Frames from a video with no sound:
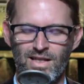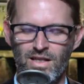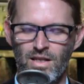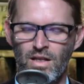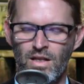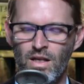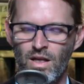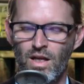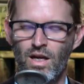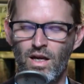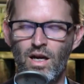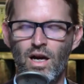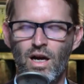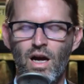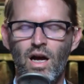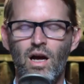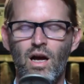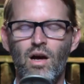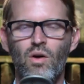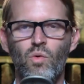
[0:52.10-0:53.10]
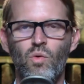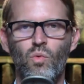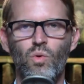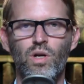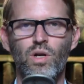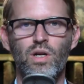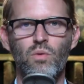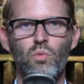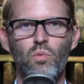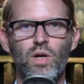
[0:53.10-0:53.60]
Uh, we
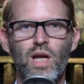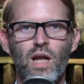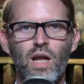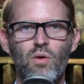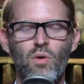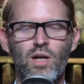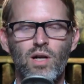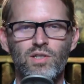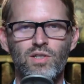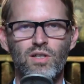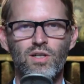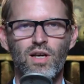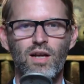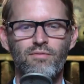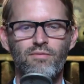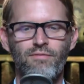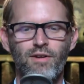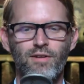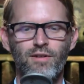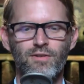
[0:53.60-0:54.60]
we got to watch The Godfather.